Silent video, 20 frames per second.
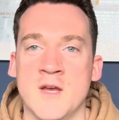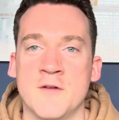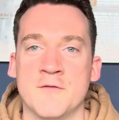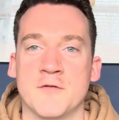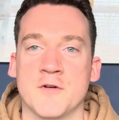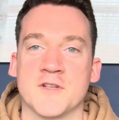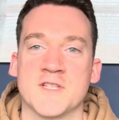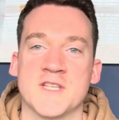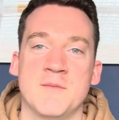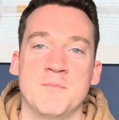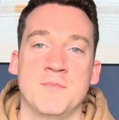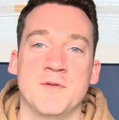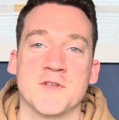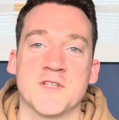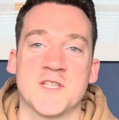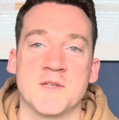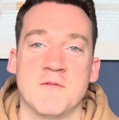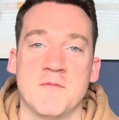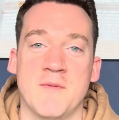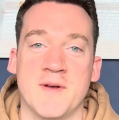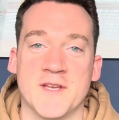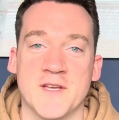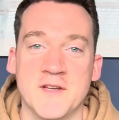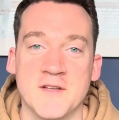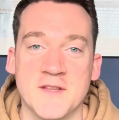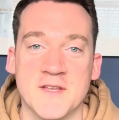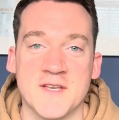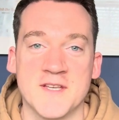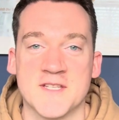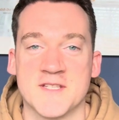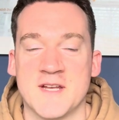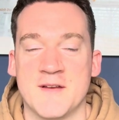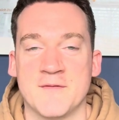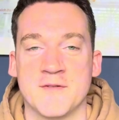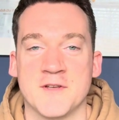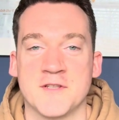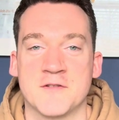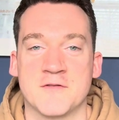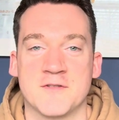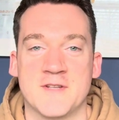For example, some of my earliest
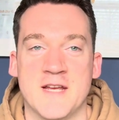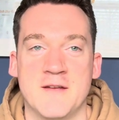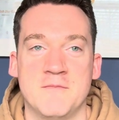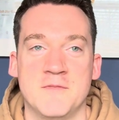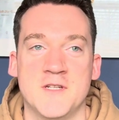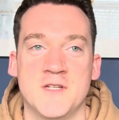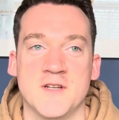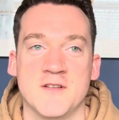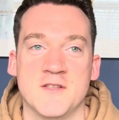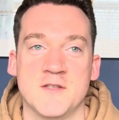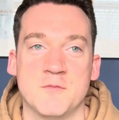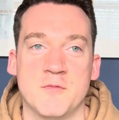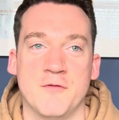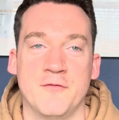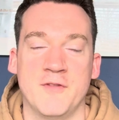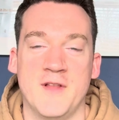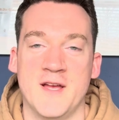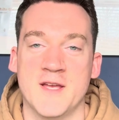Avios redemptions were flying